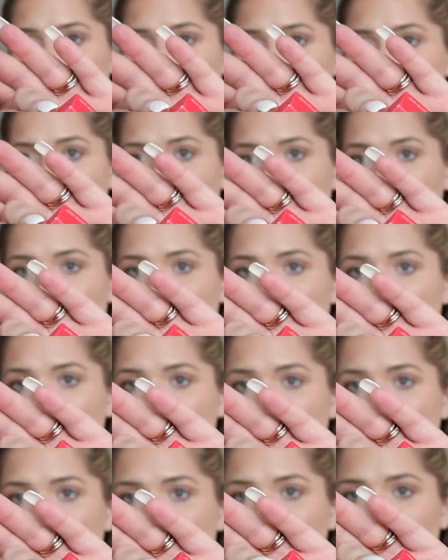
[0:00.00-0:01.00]
Akar
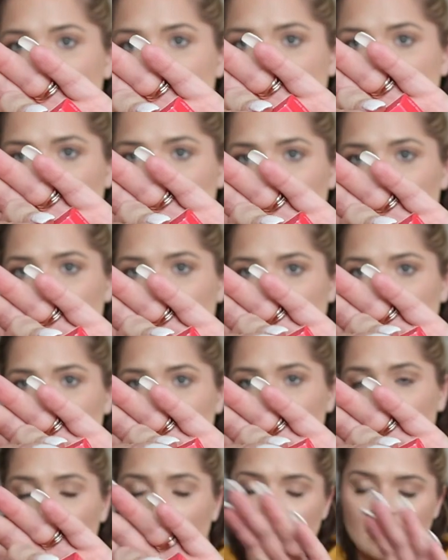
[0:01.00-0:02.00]
Lip
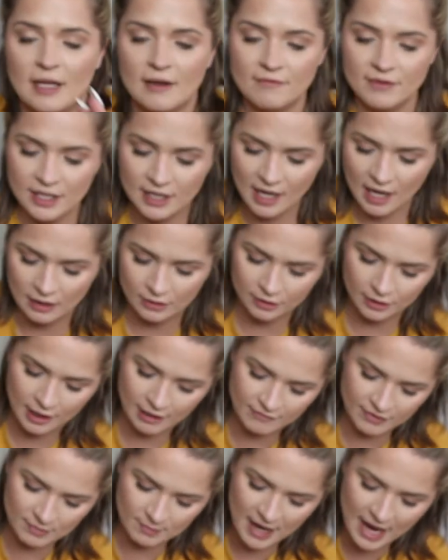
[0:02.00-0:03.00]
Restoration. I love the color
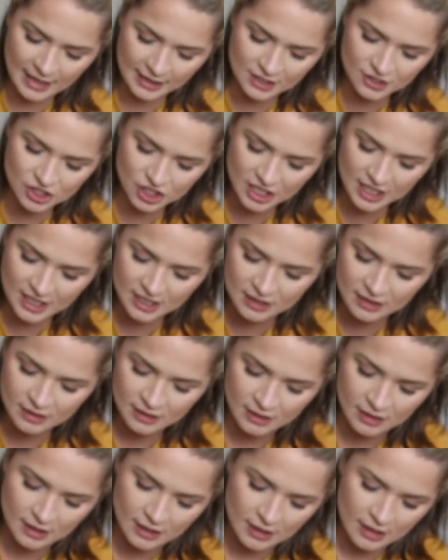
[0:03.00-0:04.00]
of the
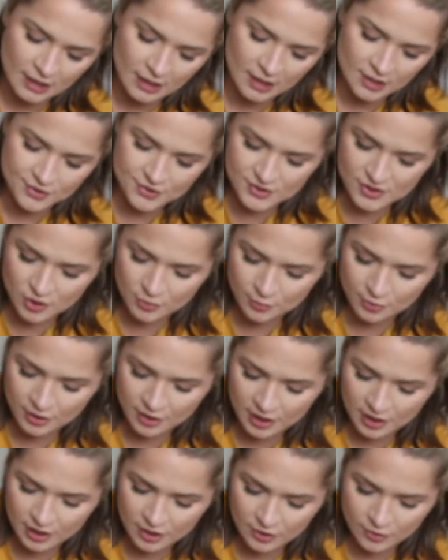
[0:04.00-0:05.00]
packaging. Super
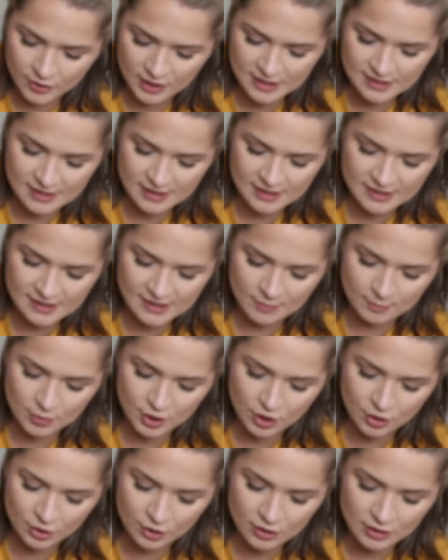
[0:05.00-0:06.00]
cute. It says
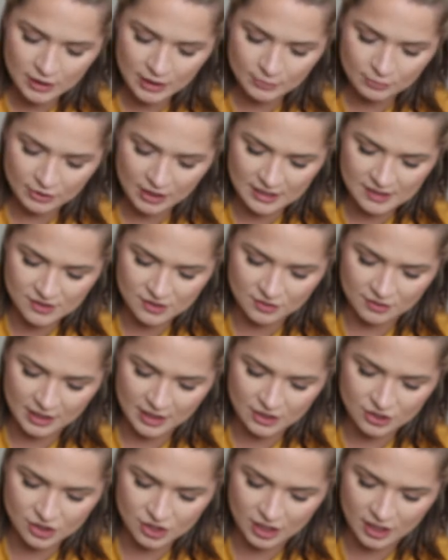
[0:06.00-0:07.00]
Pure Lip
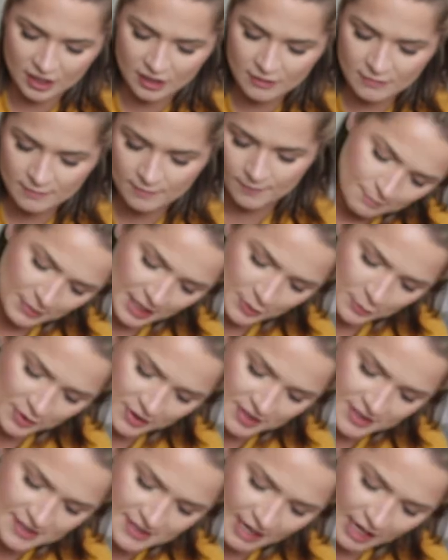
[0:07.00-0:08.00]
Restoration, made
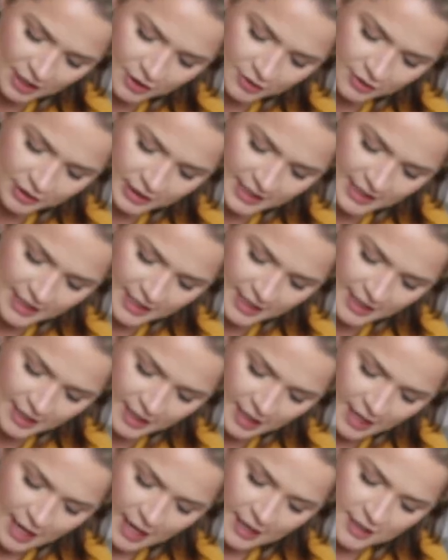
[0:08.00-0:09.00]
with
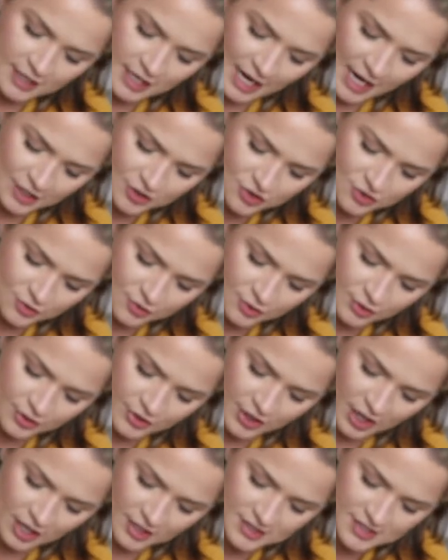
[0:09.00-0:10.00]
integrity, natural,
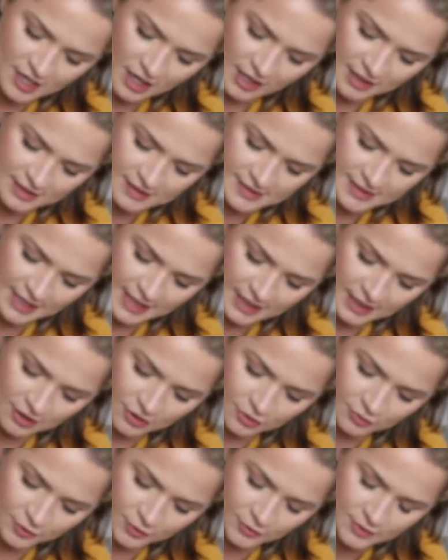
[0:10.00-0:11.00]

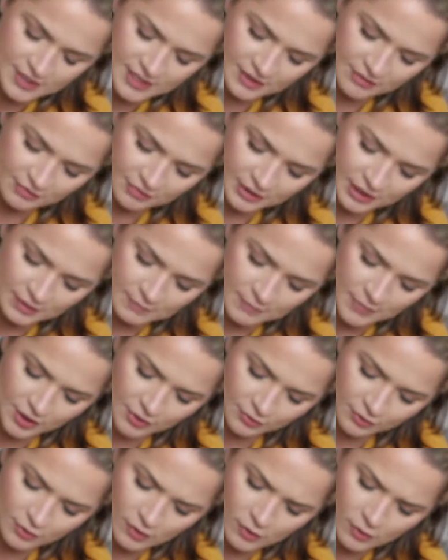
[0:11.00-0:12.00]
non-toxic, cruelty-free,
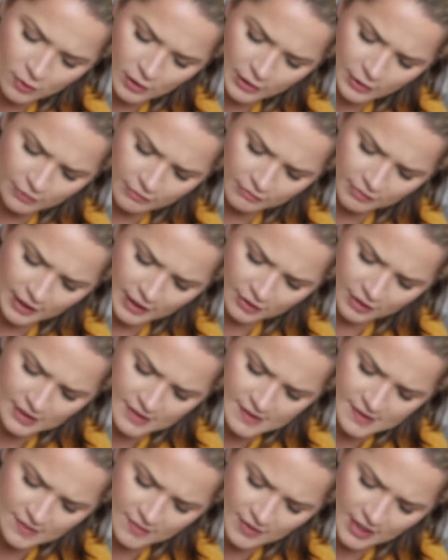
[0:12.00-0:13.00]
mineral oil
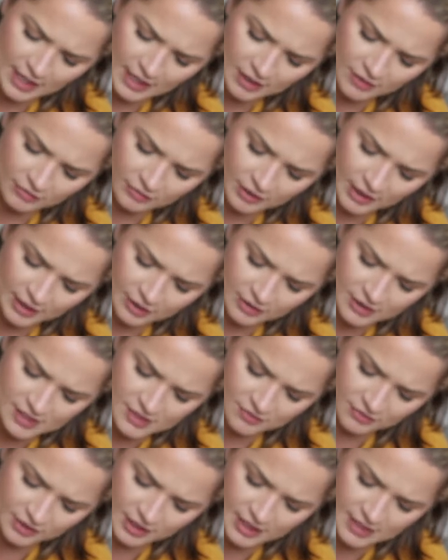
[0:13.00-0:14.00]
fragrance, synthetic
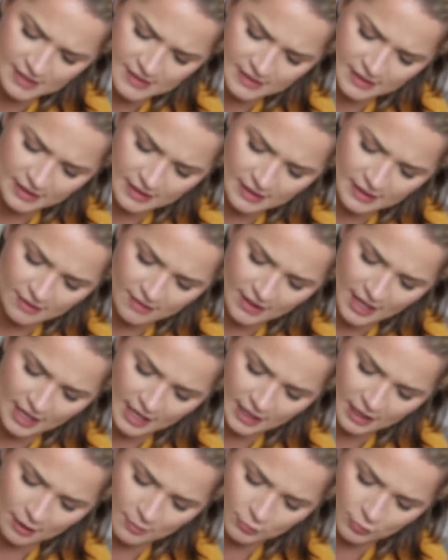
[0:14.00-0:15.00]
fragrance-free,
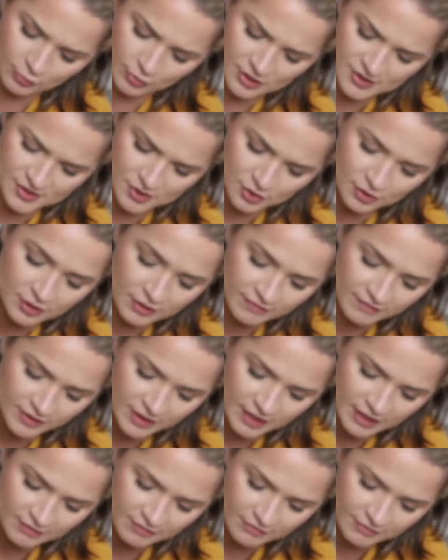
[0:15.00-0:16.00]
synthetic
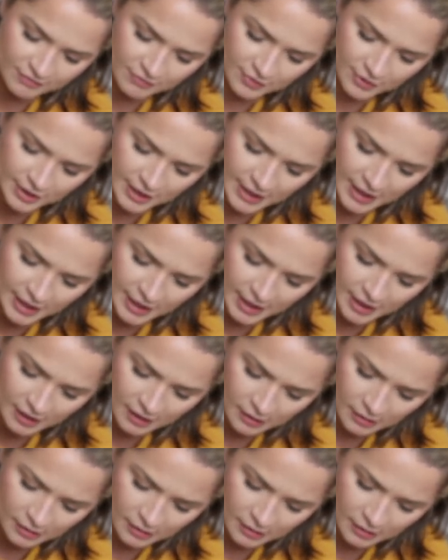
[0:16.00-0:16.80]
preservative-free.